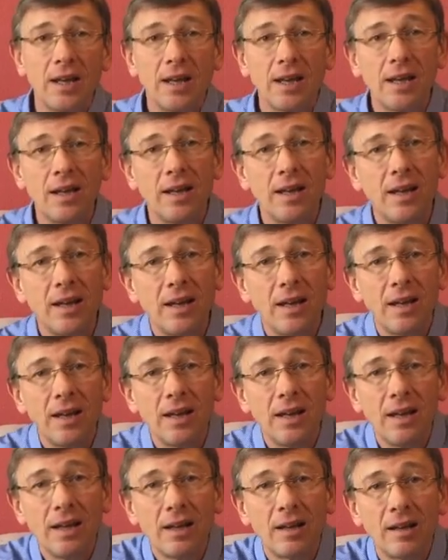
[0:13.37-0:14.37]

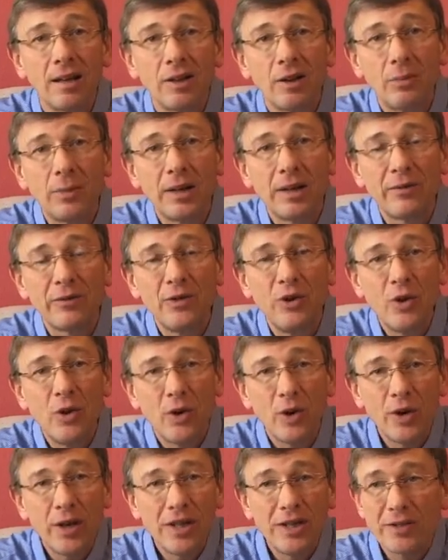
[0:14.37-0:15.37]
a, a little bit of
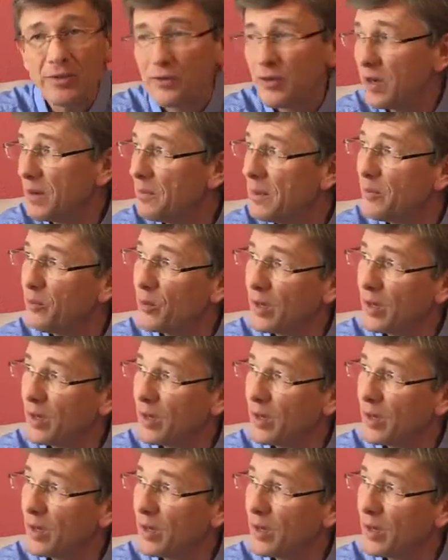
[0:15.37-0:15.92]
noise from